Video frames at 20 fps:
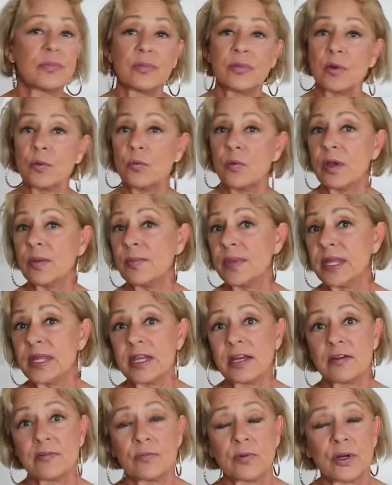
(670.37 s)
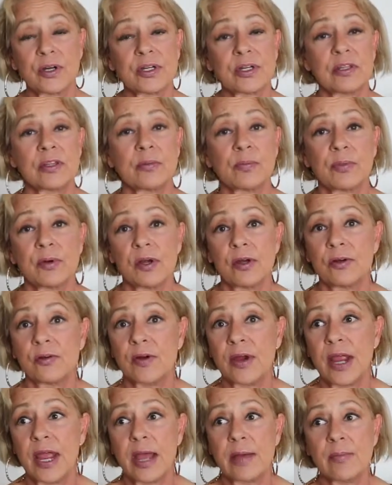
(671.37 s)
the women that have worked in the
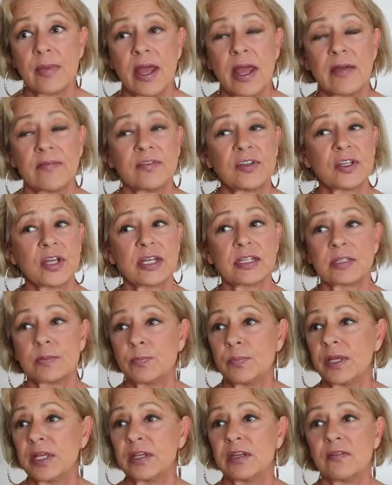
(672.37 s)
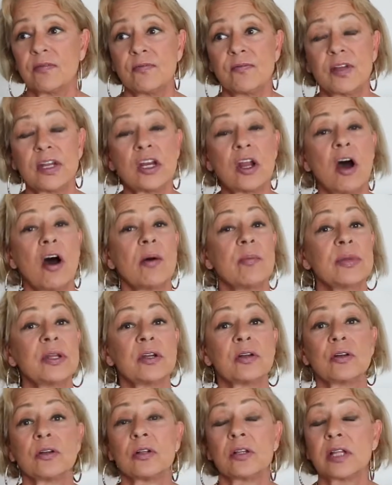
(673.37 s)
program have just been
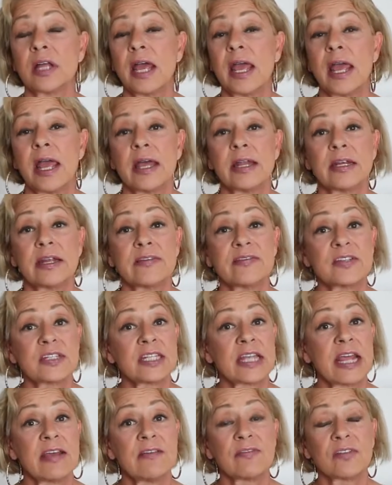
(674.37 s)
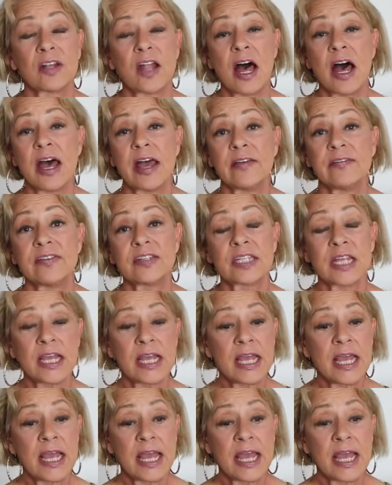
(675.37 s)
phenomenal and have saved lives.